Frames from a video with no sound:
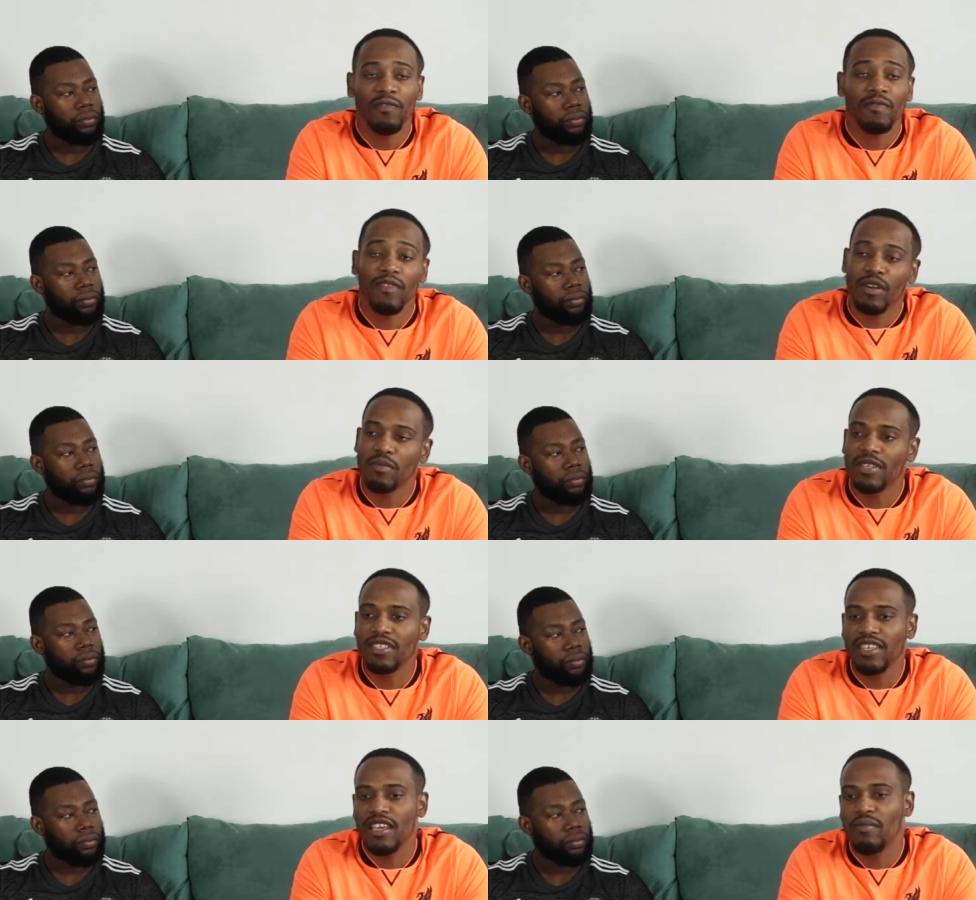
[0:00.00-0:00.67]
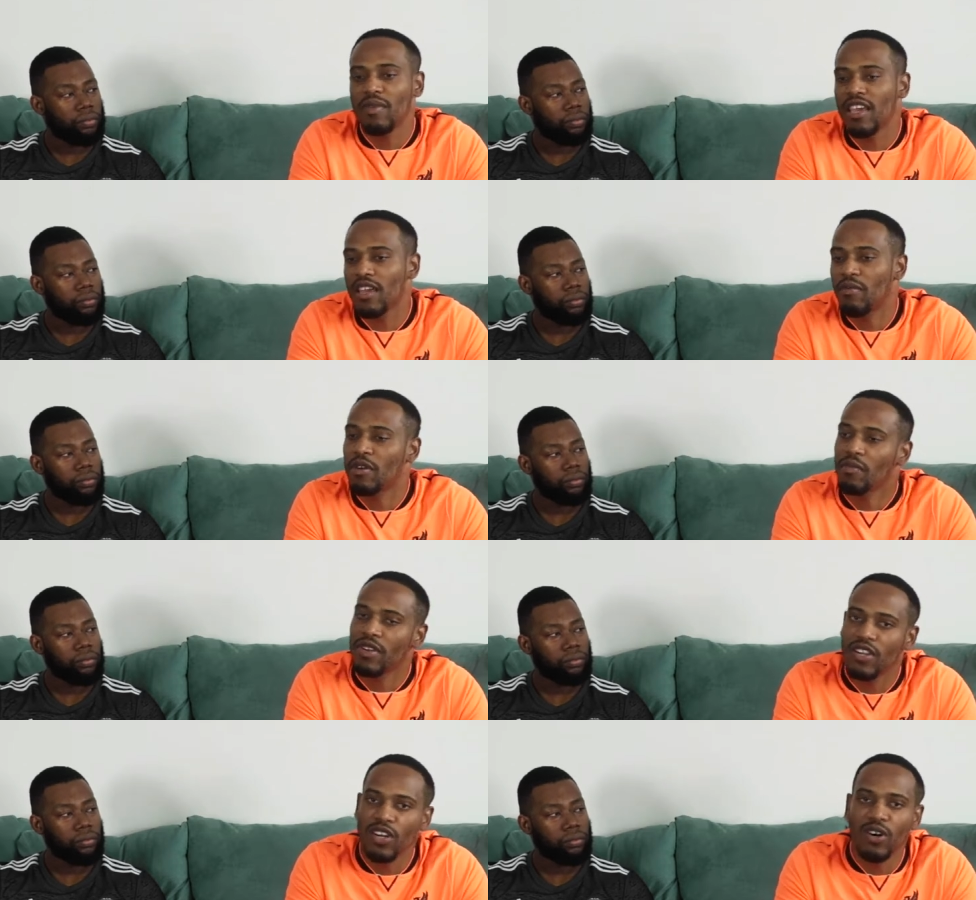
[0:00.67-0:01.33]
Speaker 1: from the same game, I'm
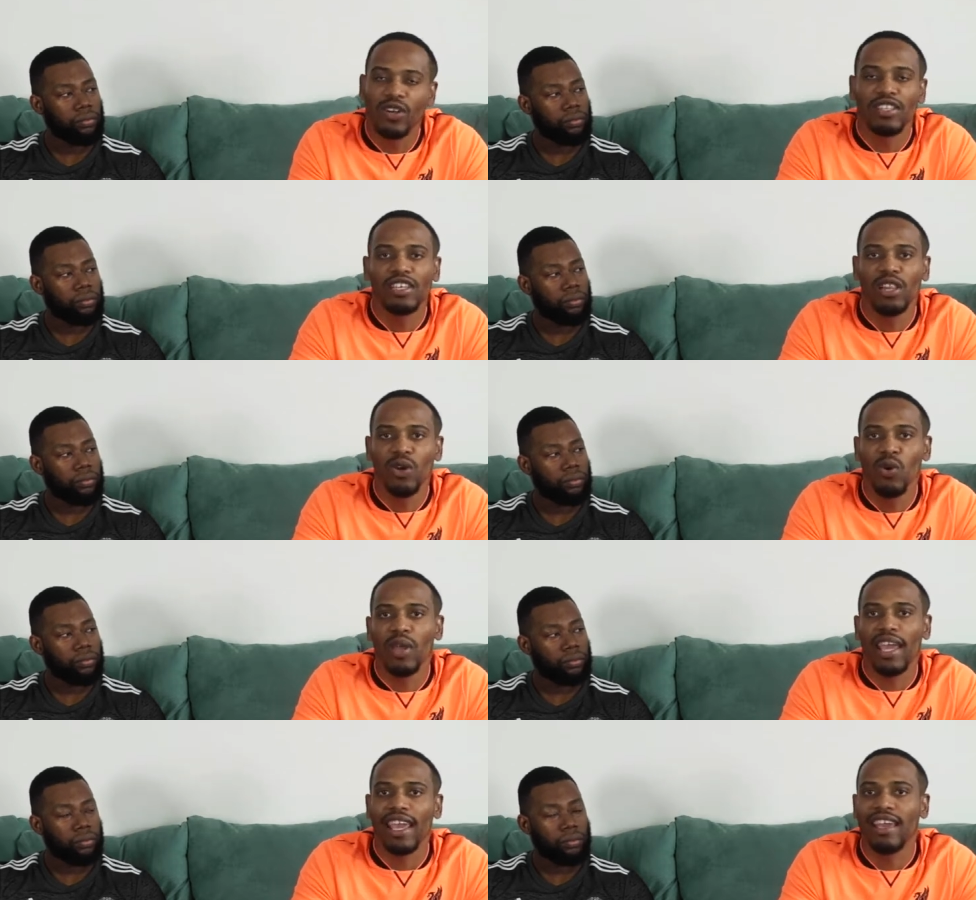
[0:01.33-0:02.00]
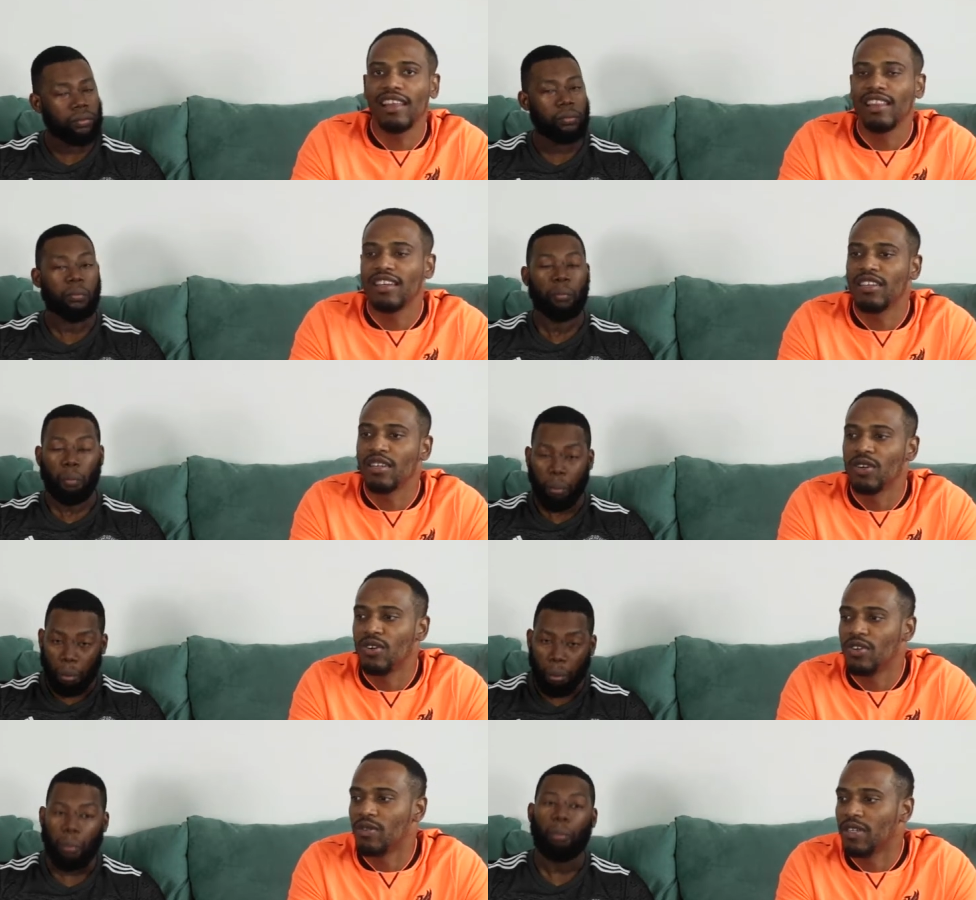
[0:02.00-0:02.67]
going to go with the Luke Ayling
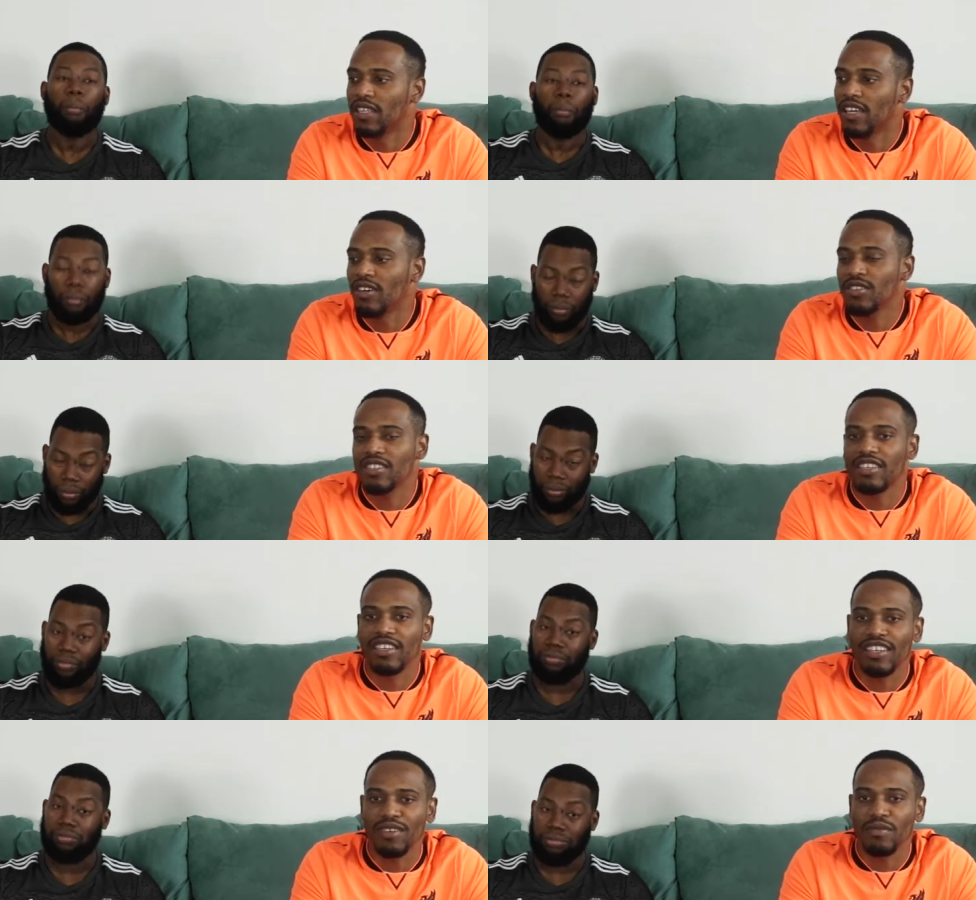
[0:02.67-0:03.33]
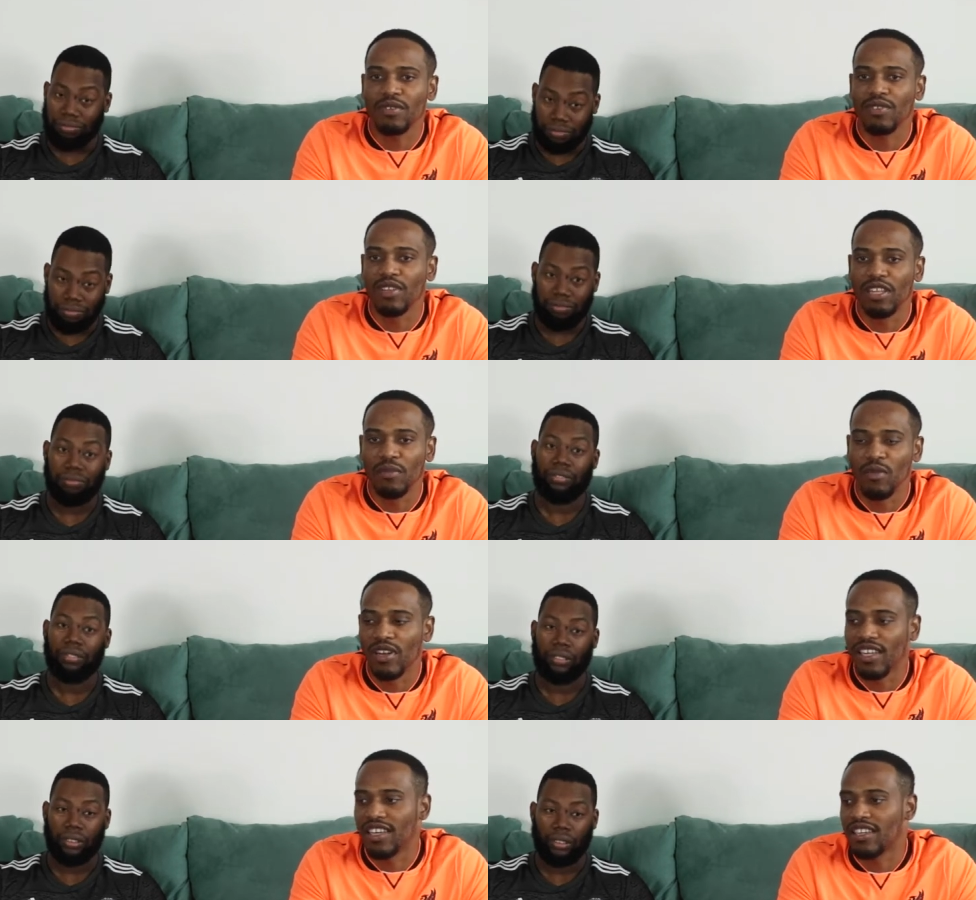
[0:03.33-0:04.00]
goal. And that was an absolutely
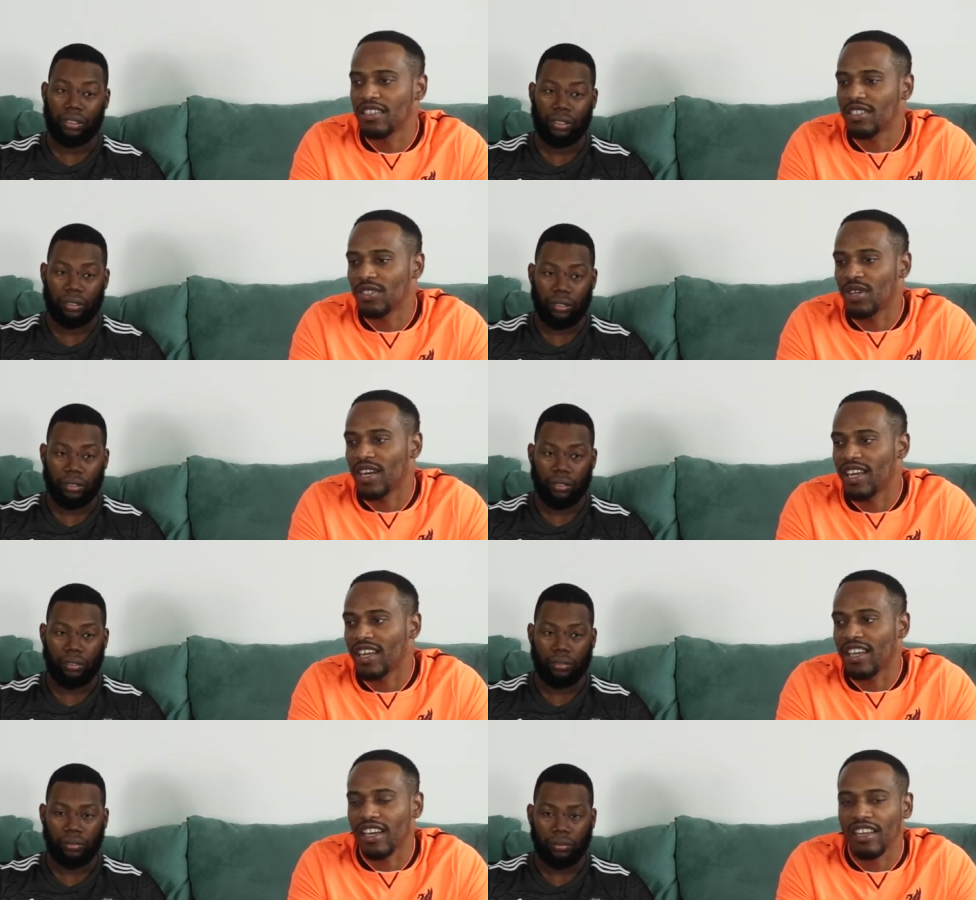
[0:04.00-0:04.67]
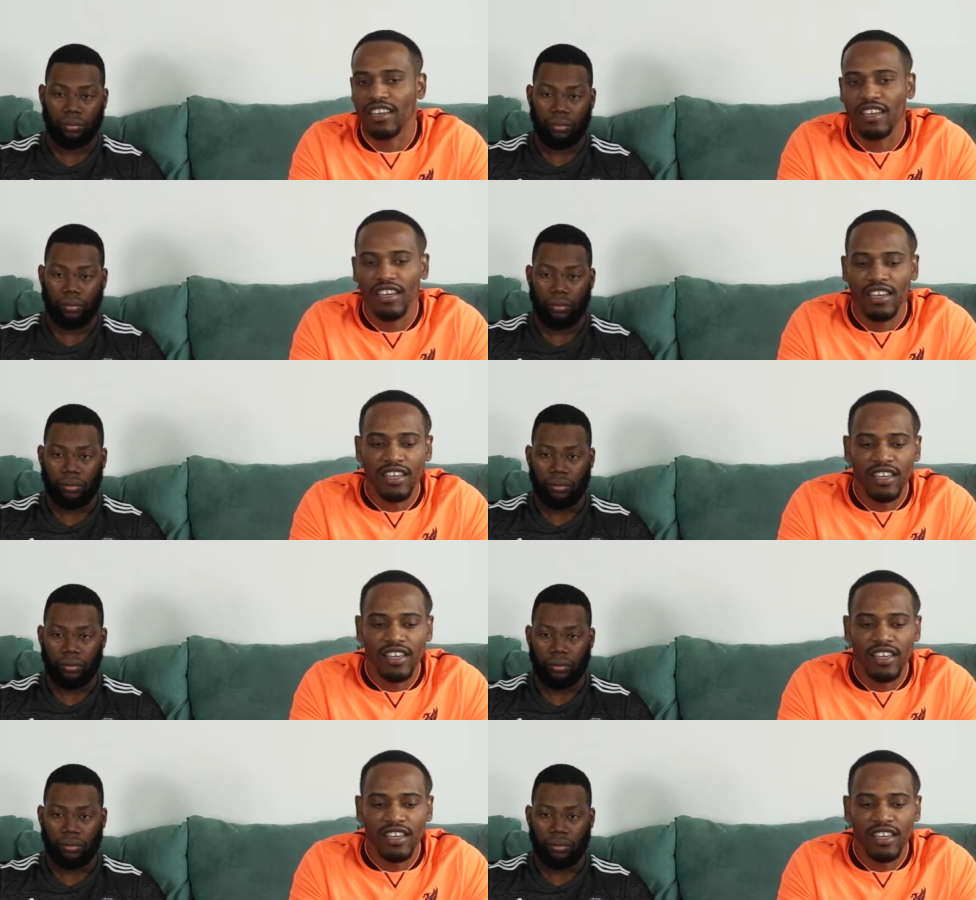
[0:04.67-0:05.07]
brilliant strike. And